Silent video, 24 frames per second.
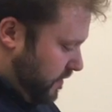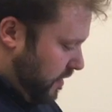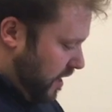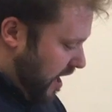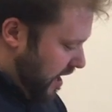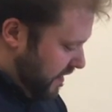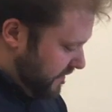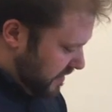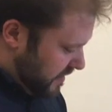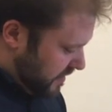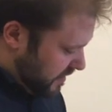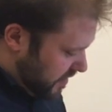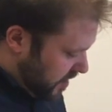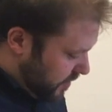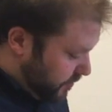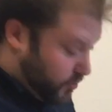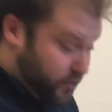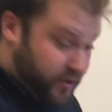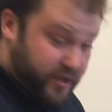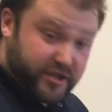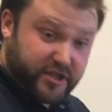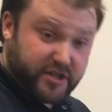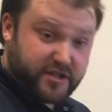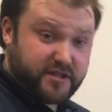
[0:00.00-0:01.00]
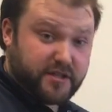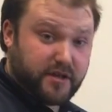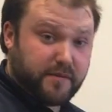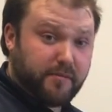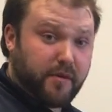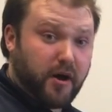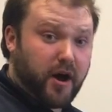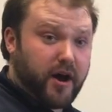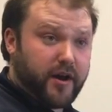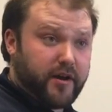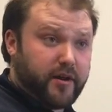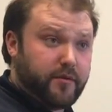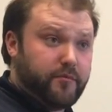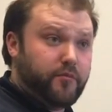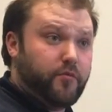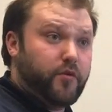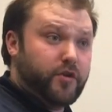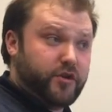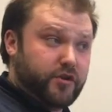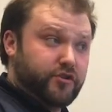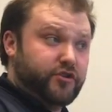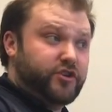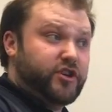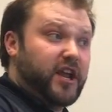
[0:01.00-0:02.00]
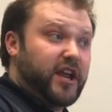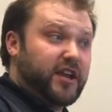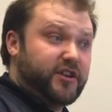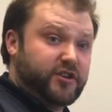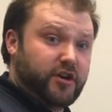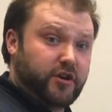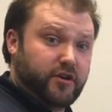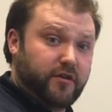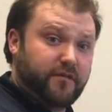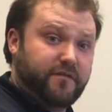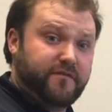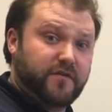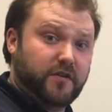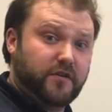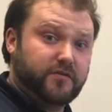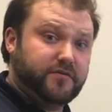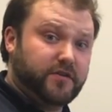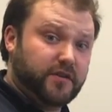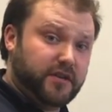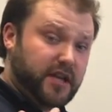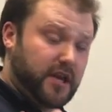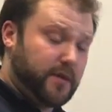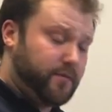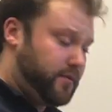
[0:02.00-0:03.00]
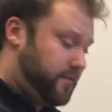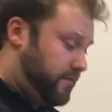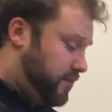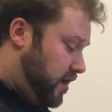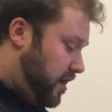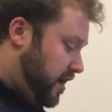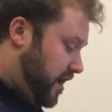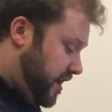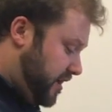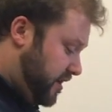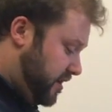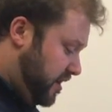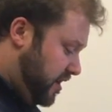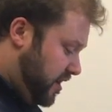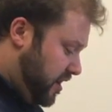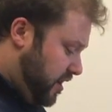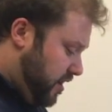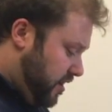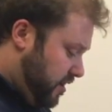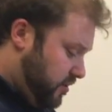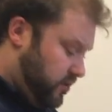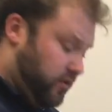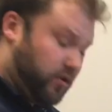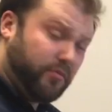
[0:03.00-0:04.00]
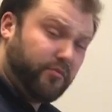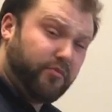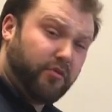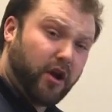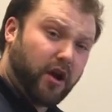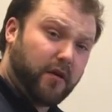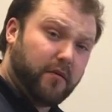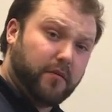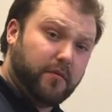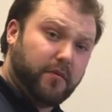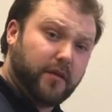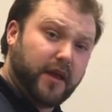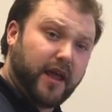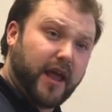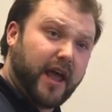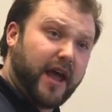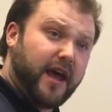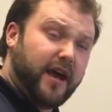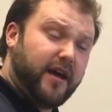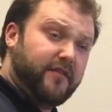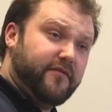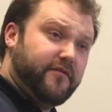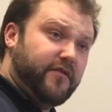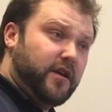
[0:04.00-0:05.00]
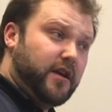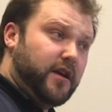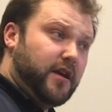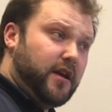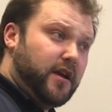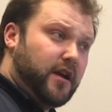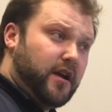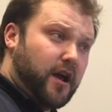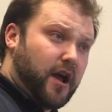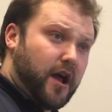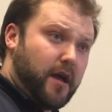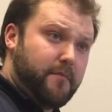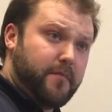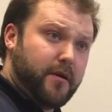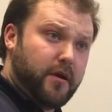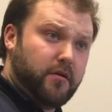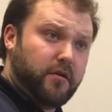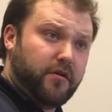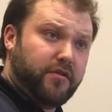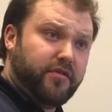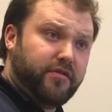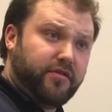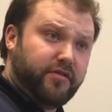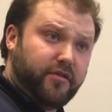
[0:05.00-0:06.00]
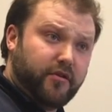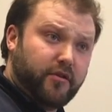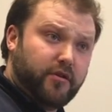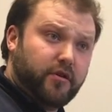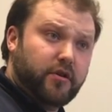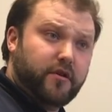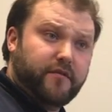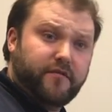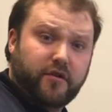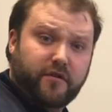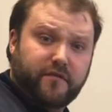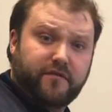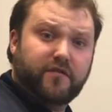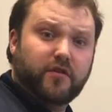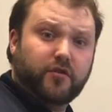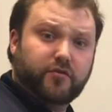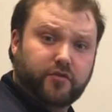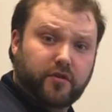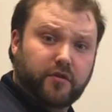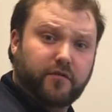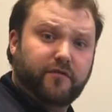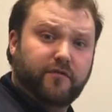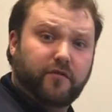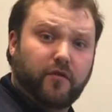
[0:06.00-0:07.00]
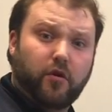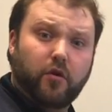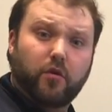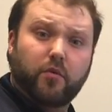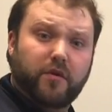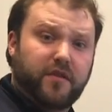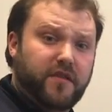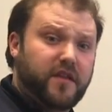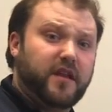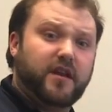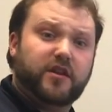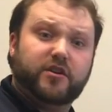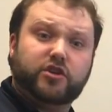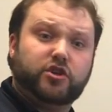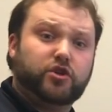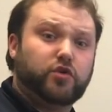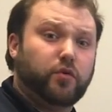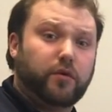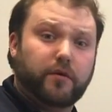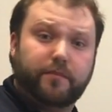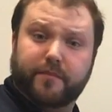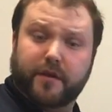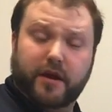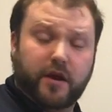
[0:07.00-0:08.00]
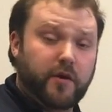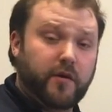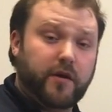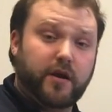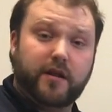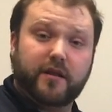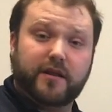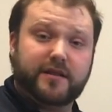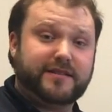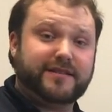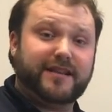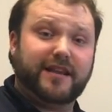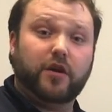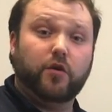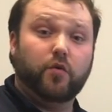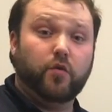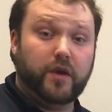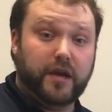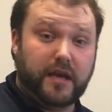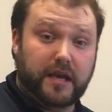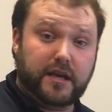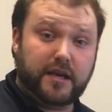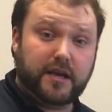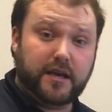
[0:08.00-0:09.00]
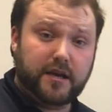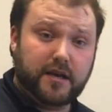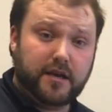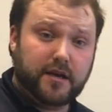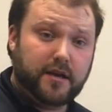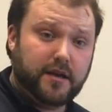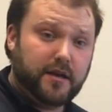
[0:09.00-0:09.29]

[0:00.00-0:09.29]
you have a couple inches in the bottom, when you change out your filter, keep in mind, you'll probably have about 1/3 of your filter full within a short period, let's say a week,